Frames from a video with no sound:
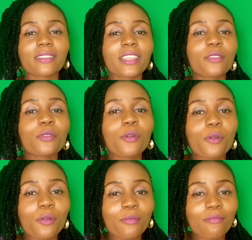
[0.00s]
they
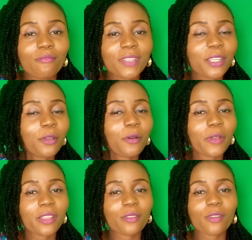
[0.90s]
know they know
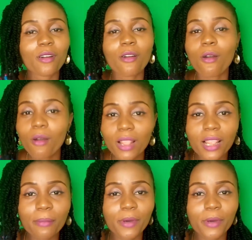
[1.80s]
it all,